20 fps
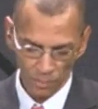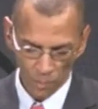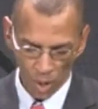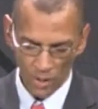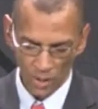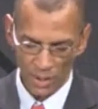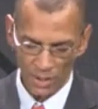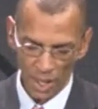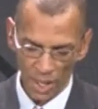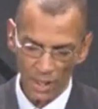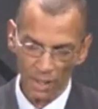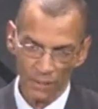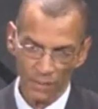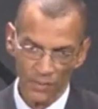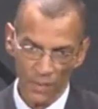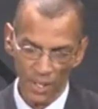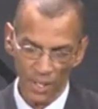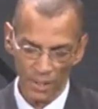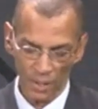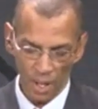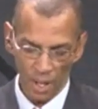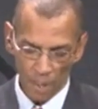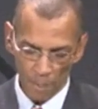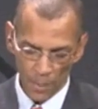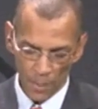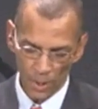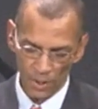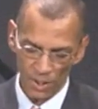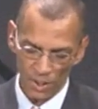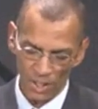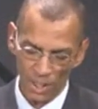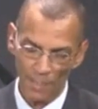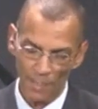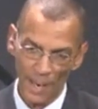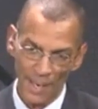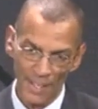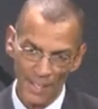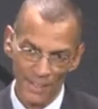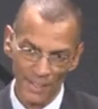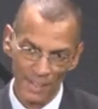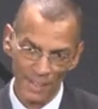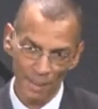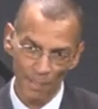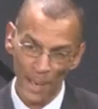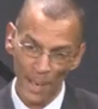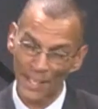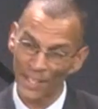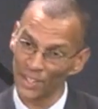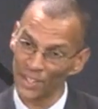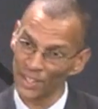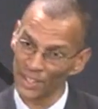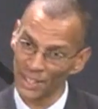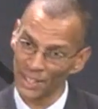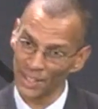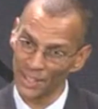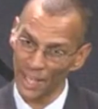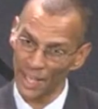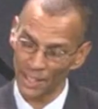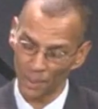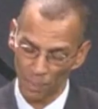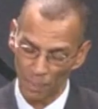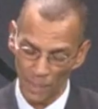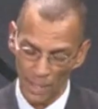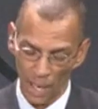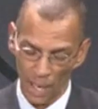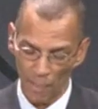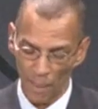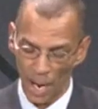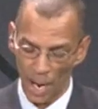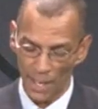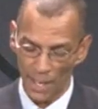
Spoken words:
On the data front, Purchasing Managers Index, PMI